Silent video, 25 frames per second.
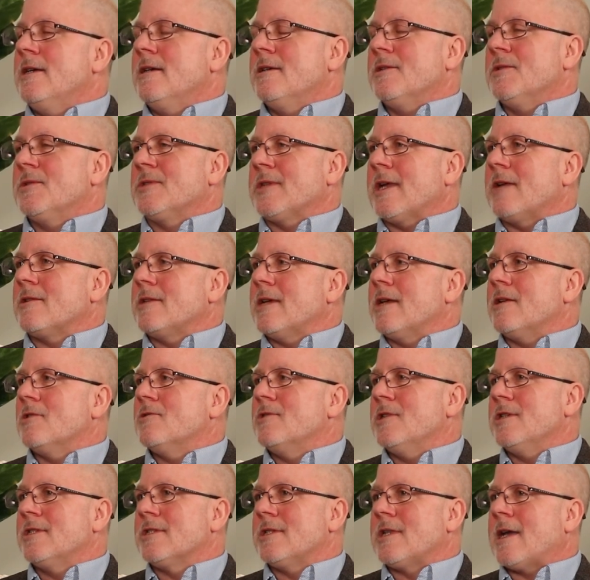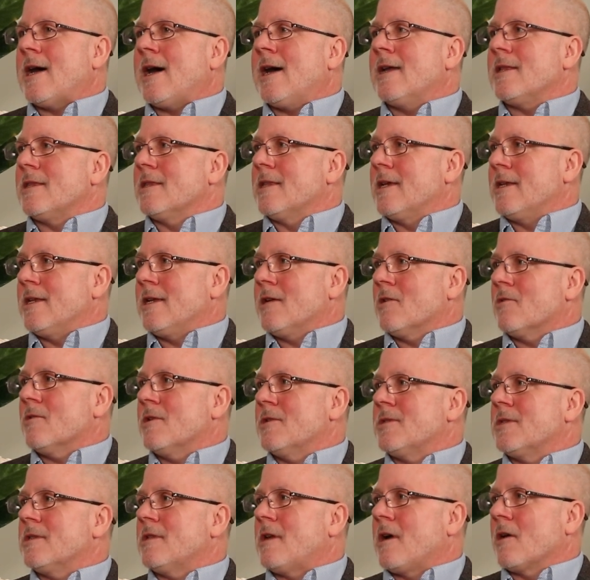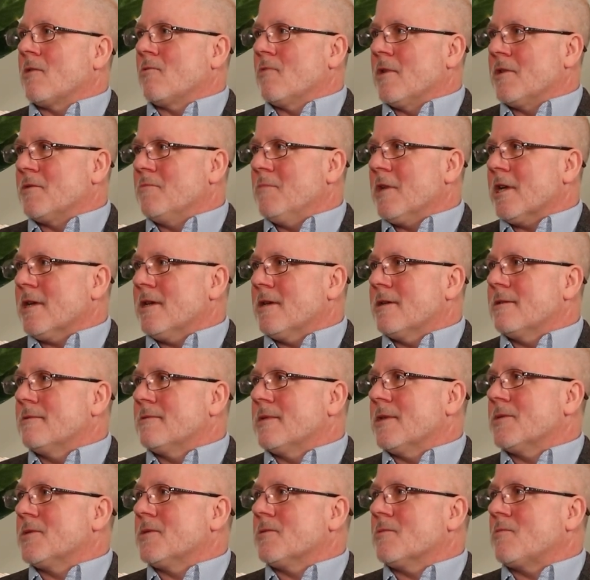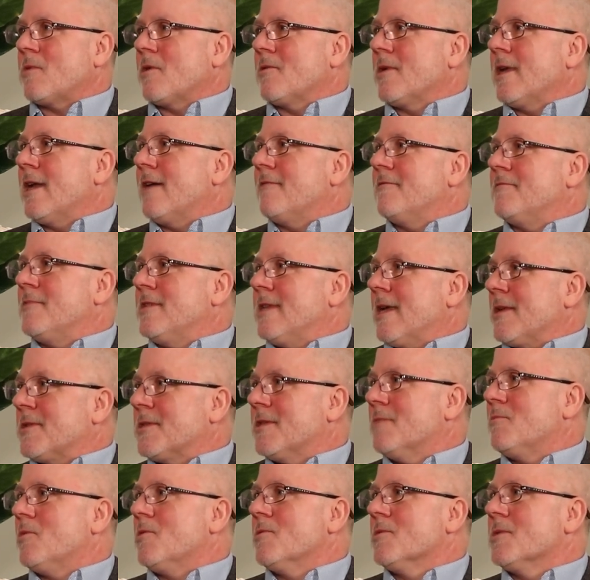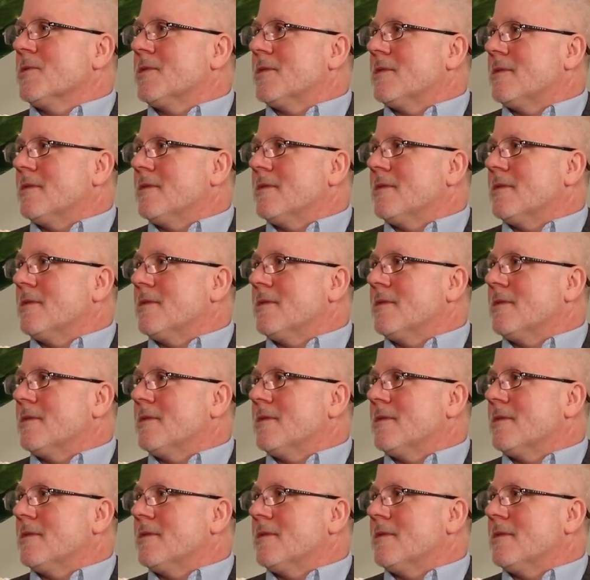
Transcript: sound energy is not linear; it's logarithmic. That's why we have decibels.